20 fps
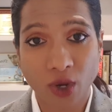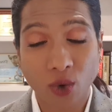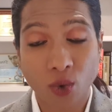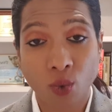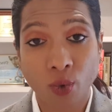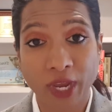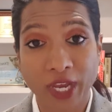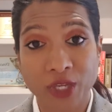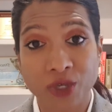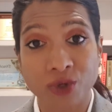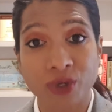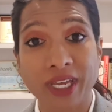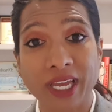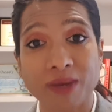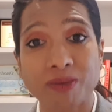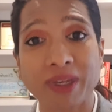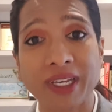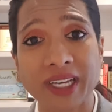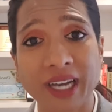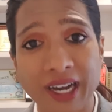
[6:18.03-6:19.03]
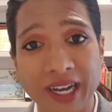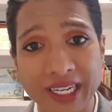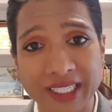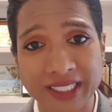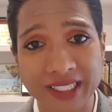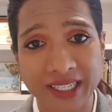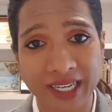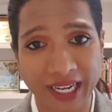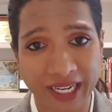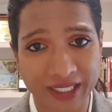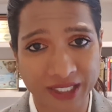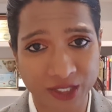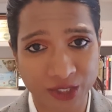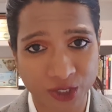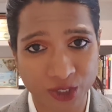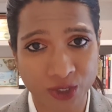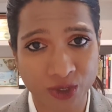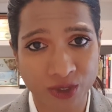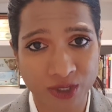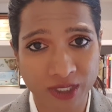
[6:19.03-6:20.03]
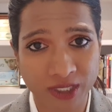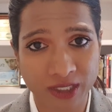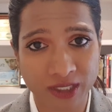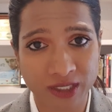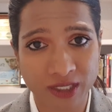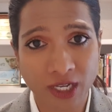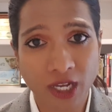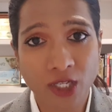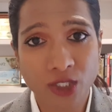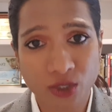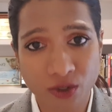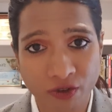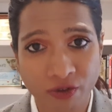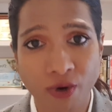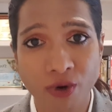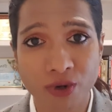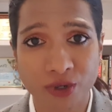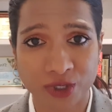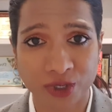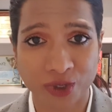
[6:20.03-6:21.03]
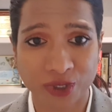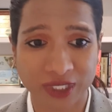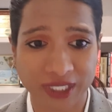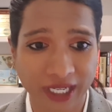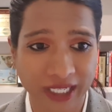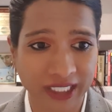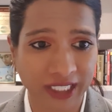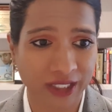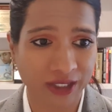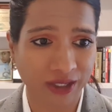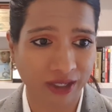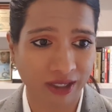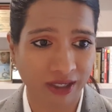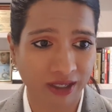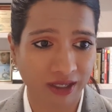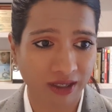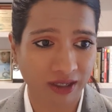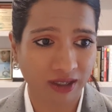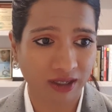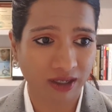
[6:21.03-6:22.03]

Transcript: where you can be guided as a student to focus your studies on.